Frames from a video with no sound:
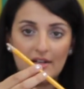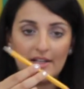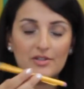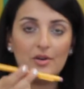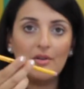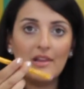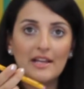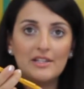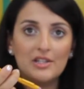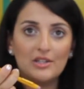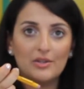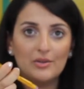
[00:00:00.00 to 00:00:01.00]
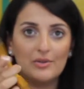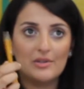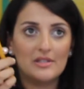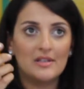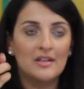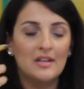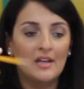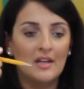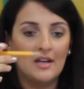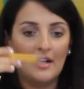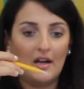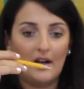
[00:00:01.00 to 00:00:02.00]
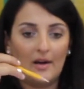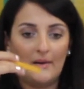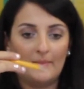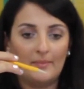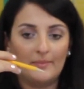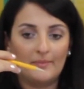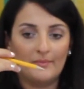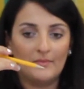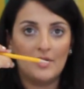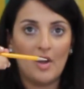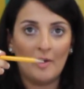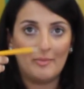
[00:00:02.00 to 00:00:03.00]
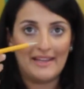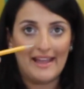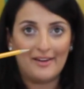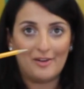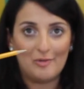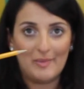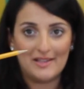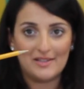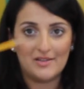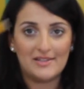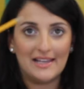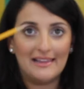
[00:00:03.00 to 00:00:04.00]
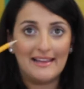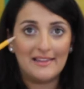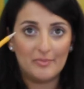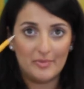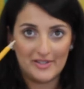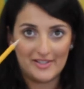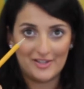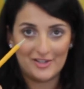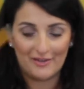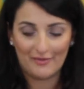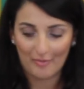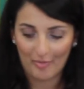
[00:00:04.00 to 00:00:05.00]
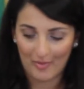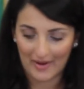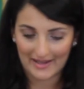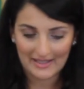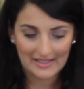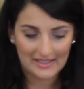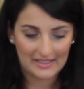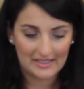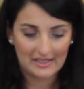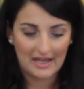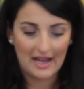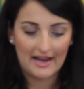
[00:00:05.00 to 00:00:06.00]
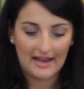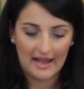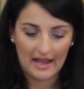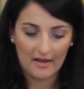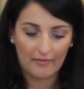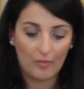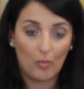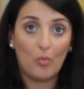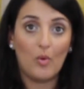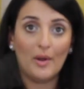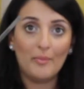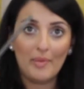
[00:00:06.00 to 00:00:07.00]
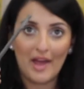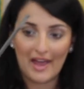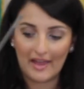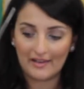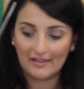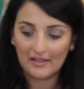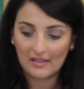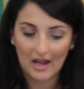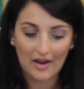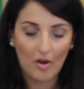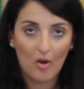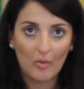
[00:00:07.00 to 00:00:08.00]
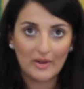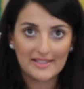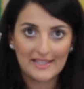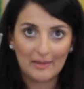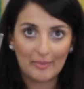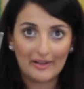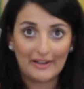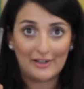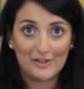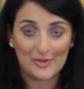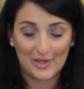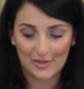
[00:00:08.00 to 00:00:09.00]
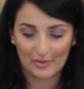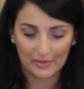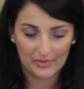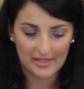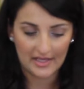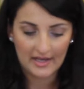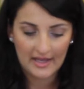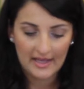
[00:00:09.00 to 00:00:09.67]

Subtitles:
I don't like to use non-mechanical pencils. I like the precision of the point. I have one pen. I always keep it in here so I don't lose it.